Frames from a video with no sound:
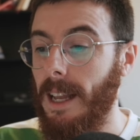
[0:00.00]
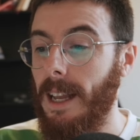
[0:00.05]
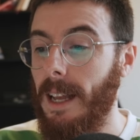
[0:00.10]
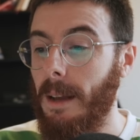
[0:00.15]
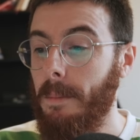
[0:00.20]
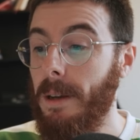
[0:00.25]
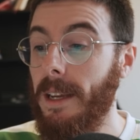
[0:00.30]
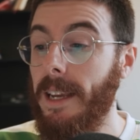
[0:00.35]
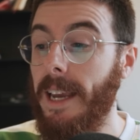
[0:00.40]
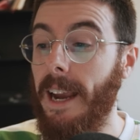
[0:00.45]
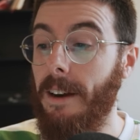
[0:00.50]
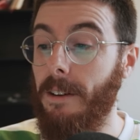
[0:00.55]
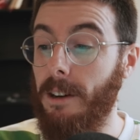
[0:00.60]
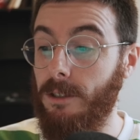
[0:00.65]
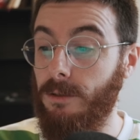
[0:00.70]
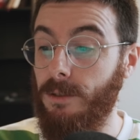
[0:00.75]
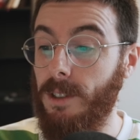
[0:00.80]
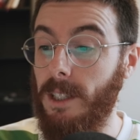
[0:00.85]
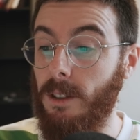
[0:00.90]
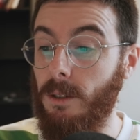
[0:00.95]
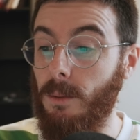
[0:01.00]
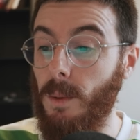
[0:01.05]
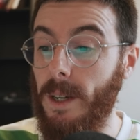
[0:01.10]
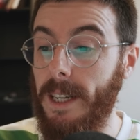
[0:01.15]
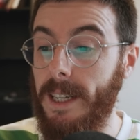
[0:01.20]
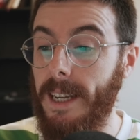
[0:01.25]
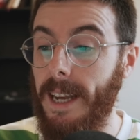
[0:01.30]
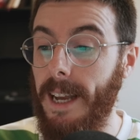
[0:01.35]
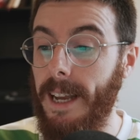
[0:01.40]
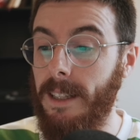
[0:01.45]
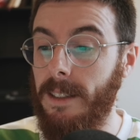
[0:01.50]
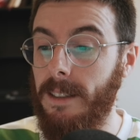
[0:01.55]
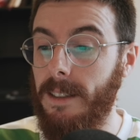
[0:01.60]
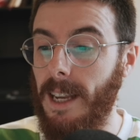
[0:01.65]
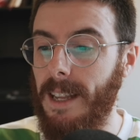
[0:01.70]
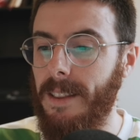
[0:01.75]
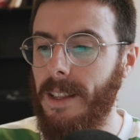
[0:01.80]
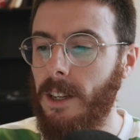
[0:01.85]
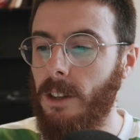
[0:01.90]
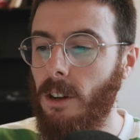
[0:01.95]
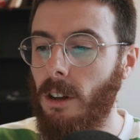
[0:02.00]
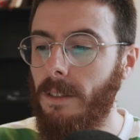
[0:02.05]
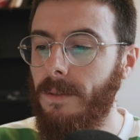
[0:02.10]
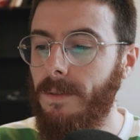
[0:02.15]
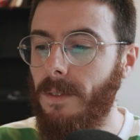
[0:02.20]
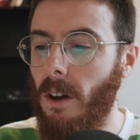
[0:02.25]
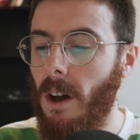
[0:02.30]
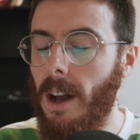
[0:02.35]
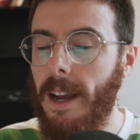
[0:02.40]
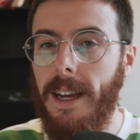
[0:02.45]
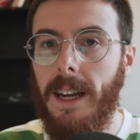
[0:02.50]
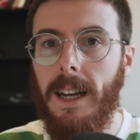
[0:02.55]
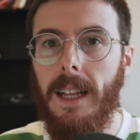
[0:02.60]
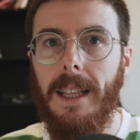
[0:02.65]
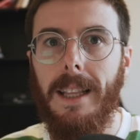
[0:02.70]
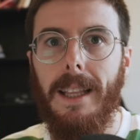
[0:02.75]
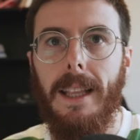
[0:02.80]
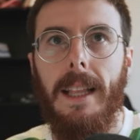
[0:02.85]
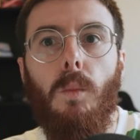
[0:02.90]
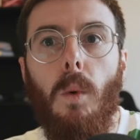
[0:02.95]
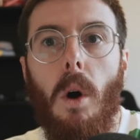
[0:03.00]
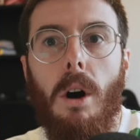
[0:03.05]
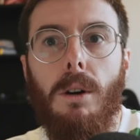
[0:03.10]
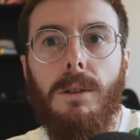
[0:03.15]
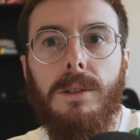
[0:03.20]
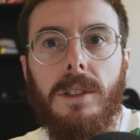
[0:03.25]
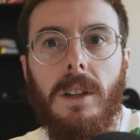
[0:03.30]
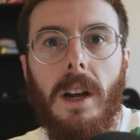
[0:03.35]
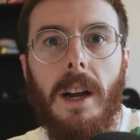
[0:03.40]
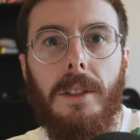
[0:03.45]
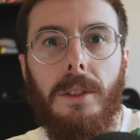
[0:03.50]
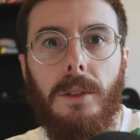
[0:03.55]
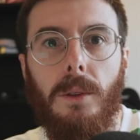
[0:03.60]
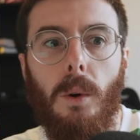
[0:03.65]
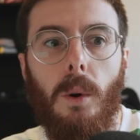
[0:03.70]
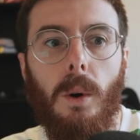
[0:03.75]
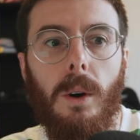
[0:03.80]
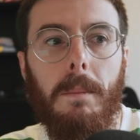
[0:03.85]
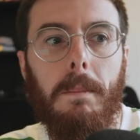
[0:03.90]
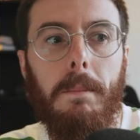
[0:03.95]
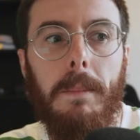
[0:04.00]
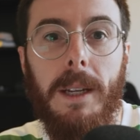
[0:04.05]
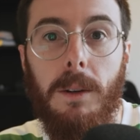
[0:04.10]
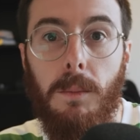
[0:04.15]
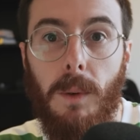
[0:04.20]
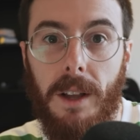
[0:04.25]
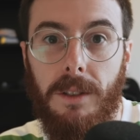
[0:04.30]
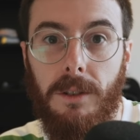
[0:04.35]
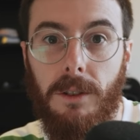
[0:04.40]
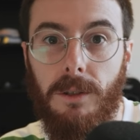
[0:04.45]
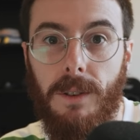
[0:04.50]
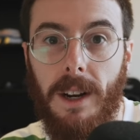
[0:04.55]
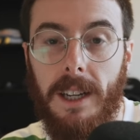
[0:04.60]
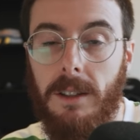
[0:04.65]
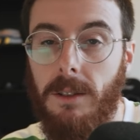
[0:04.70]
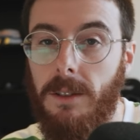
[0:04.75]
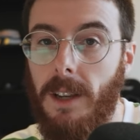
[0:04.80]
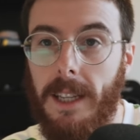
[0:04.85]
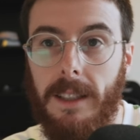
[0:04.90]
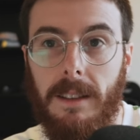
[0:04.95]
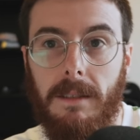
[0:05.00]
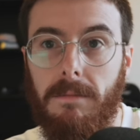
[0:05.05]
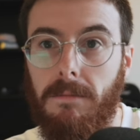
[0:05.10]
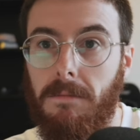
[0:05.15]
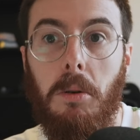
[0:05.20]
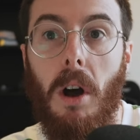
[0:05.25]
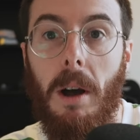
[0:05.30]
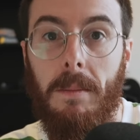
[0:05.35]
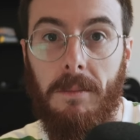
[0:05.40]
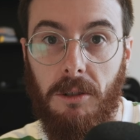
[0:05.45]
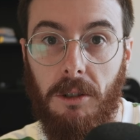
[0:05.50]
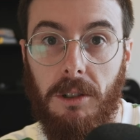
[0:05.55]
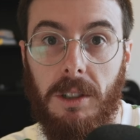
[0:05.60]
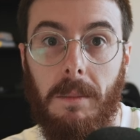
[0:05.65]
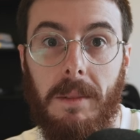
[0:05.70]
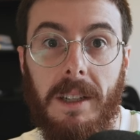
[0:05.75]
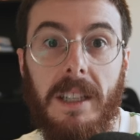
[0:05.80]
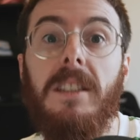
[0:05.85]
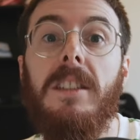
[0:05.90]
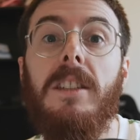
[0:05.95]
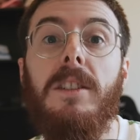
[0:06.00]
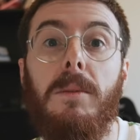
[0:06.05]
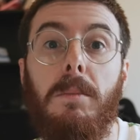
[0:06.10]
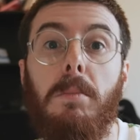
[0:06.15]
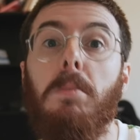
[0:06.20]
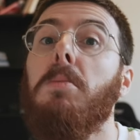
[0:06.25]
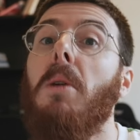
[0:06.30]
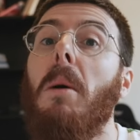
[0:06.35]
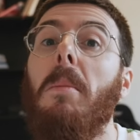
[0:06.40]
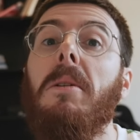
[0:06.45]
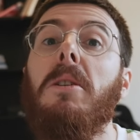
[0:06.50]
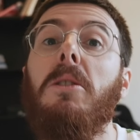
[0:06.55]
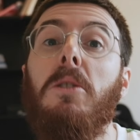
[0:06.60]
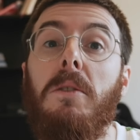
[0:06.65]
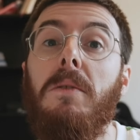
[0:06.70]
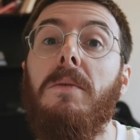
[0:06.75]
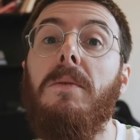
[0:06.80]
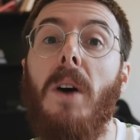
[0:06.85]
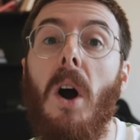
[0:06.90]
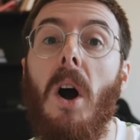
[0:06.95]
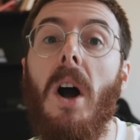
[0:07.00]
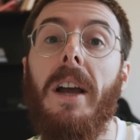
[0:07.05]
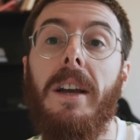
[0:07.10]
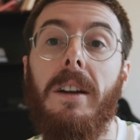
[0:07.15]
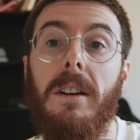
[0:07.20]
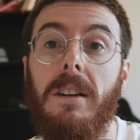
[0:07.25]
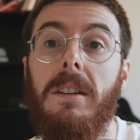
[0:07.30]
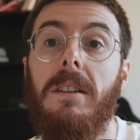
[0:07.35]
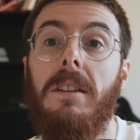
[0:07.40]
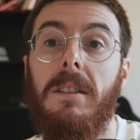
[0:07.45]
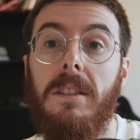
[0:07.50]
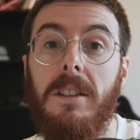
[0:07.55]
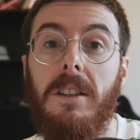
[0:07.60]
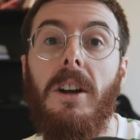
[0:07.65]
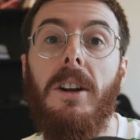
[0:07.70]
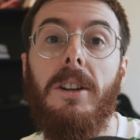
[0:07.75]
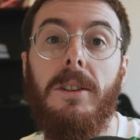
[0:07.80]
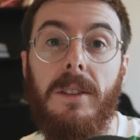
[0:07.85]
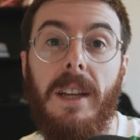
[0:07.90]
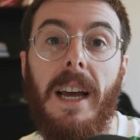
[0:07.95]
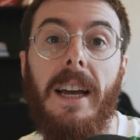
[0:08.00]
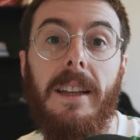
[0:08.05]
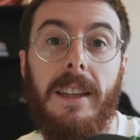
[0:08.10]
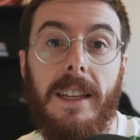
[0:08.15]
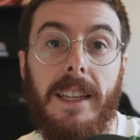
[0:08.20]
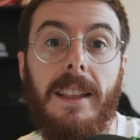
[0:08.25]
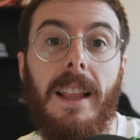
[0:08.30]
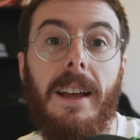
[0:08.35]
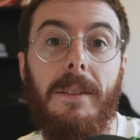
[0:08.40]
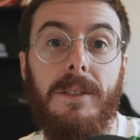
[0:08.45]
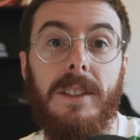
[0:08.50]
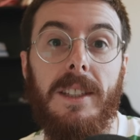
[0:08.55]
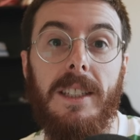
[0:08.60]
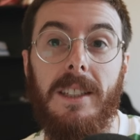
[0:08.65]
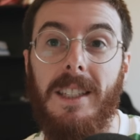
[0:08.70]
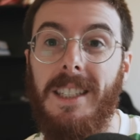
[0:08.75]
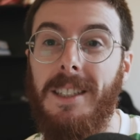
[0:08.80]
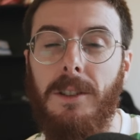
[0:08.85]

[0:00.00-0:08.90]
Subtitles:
Piqueras, really good weekend. And then Colin Vaya, whilst I thought midway through the race, I was like, primed to do something here. This is a proper good Vaya. You know, he loves this.